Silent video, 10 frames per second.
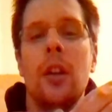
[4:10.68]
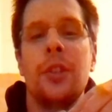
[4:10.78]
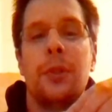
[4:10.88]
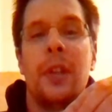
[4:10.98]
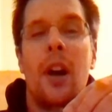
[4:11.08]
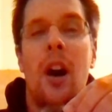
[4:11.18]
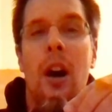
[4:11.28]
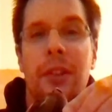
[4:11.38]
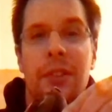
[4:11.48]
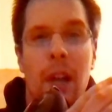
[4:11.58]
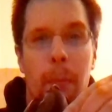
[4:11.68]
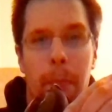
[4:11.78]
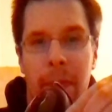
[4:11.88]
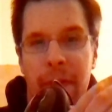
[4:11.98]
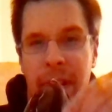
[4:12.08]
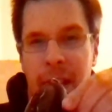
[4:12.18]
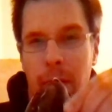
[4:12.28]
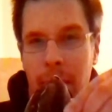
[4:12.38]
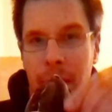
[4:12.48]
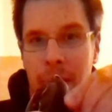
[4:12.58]
so there are some
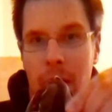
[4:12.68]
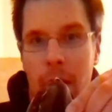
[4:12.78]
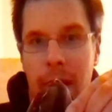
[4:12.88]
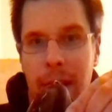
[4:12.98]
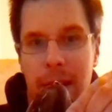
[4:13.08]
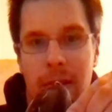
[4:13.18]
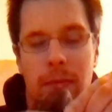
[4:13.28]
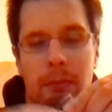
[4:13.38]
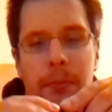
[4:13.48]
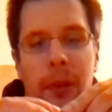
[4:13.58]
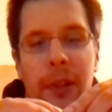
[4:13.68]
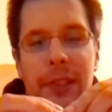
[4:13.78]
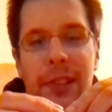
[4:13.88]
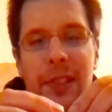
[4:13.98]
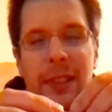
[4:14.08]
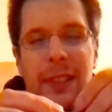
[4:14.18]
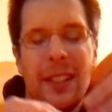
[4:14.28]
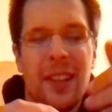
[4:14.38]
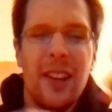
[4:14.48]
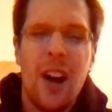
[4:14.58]
fingerprints on it, but
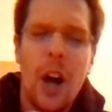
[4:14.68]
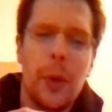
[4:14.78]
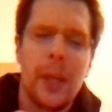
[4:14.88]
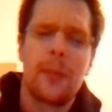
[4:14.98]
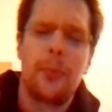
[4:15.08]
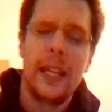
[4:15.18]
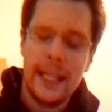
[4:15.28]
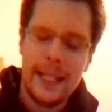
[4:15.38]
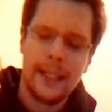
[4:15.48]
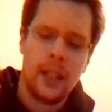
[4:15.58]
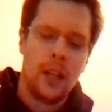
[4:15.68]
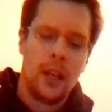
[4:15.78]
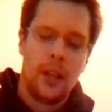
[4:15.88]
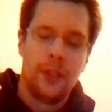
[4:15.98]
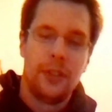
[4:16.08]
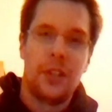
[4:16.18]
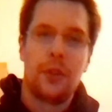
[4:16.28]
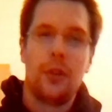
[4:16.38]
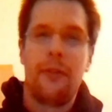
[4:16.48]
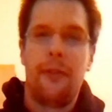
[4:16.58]
it's kind of hard to explain. They
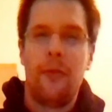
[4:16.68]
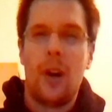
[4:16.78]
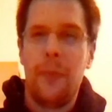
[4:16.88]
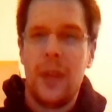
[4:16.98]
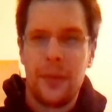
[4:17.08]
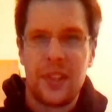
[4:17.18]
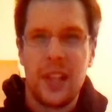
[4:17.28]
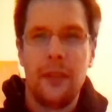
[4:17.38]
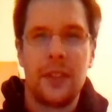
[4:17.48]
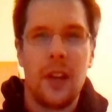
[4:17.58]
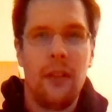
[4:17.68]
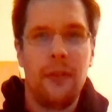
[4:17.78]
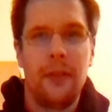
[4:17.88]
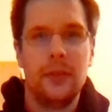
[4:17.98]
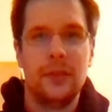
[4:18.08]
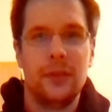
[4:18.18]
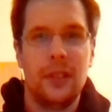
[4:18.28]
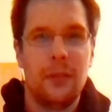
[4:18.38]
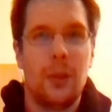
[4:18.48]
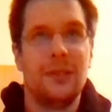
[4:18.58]
sort of rub themselves off.
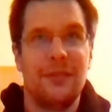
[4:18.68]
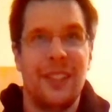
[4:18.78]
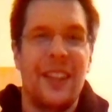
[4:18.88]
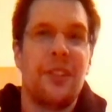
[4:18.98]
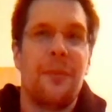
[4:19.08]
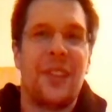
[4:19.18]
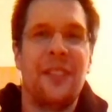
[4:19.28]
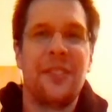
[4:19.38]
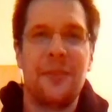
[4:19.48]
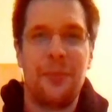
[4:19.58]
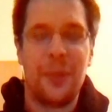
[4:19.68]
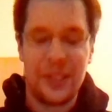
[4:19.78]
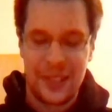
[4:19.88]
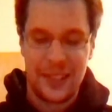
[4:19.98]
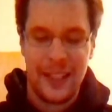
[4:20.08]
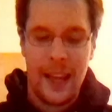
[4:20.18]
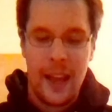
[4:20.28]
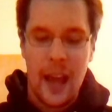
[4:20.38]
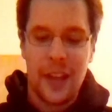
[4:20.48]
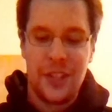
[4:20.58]
Well, not themselves, but
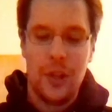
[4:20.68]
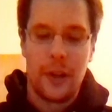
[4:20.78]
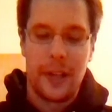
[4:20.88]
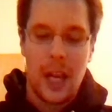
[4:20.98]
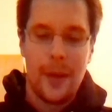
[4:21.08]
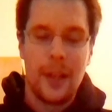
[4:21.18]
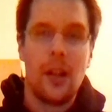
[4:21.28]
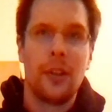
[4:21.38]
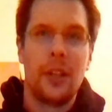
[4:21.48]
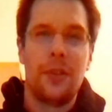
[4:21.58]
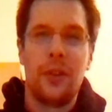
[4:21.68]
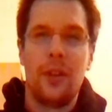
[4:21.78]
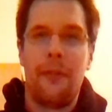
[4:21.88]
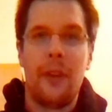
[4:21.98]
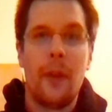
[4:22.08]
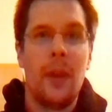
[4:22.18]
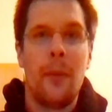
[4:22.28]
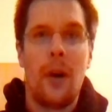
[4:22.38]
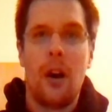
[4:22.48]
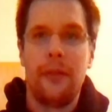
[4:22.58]
as you are gaming along, you sort of rub them
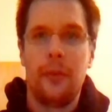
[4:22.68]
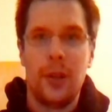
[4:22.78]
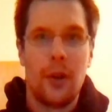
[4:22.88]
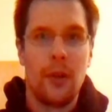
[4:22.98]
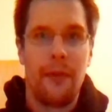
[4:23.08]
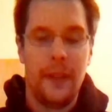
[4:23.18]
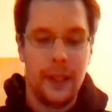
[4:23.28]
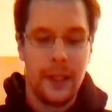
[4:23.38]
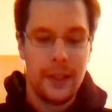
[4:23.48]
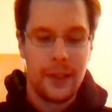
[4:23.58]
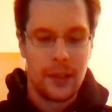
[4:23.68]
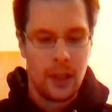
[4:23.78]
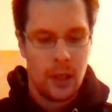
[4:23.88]
off with your own fingers.